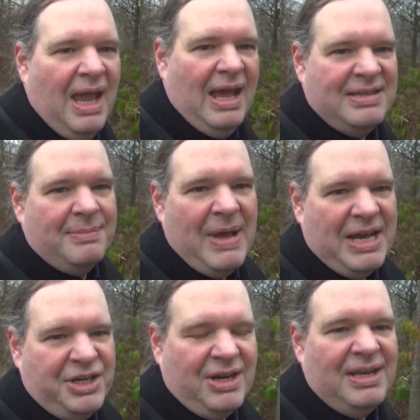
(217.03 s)
and then
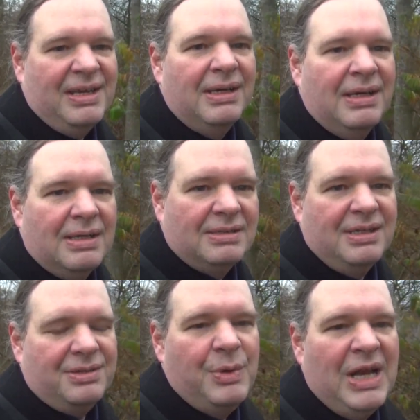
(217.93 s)
magically
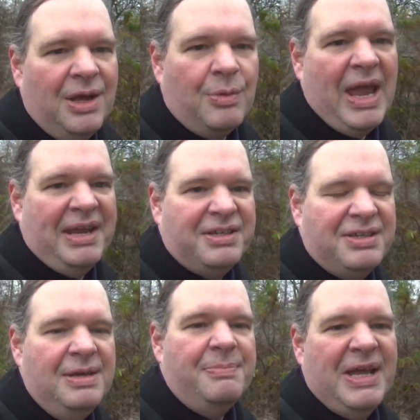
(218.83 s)
this really great
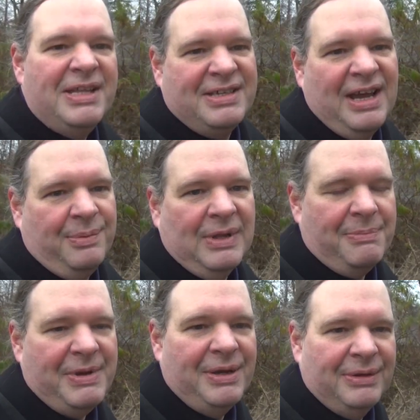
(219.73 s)
deep insight will
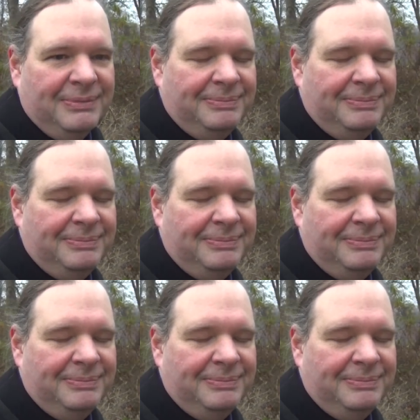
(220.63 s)
appear.